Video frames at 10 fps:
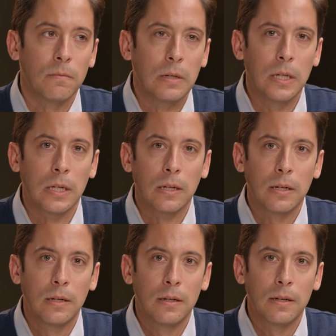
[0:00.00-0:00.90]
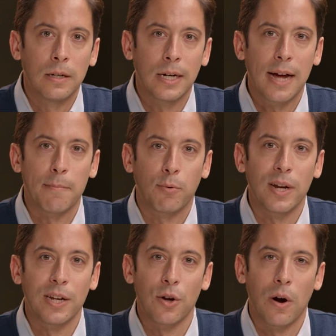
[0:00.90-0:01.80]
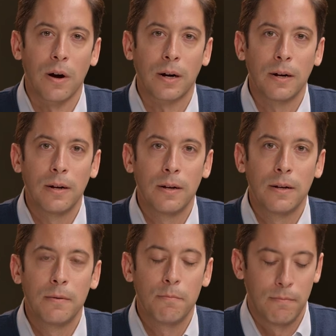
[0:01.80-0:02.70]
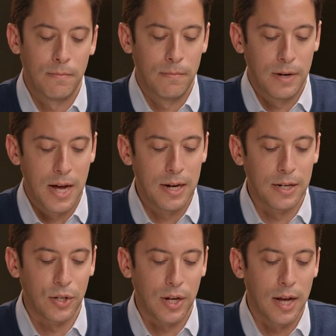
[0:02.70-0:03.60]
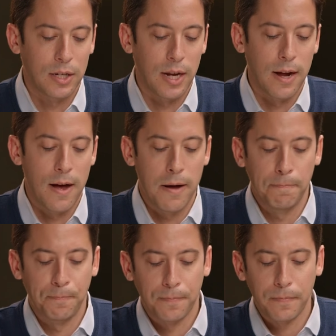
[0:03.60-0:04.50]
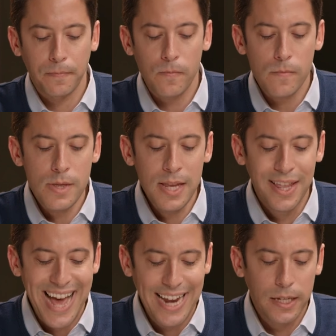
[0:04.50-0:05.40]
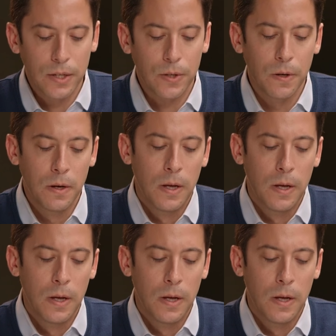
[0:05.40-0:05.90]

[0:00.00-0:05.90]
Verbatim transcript: Ugh, that got pretty dark. Kind of disgusting, huh? That is,